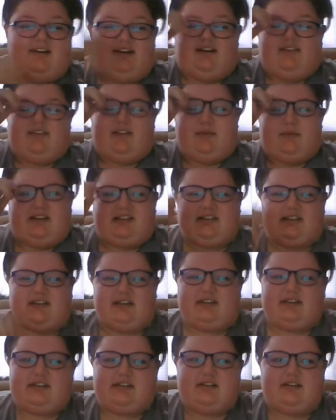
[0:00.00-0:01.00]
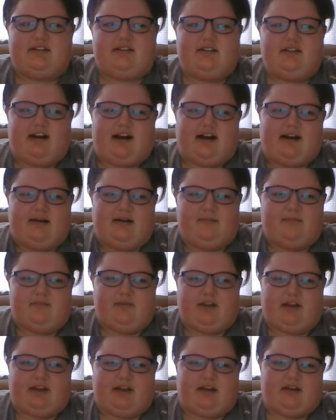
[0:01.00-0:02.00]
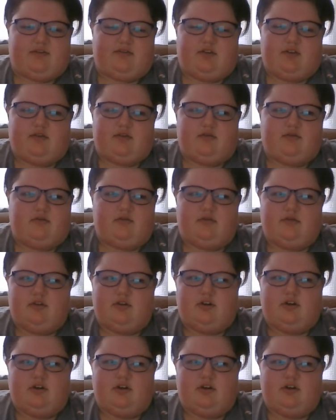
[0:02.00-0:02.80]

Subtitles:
if that makes sense. If you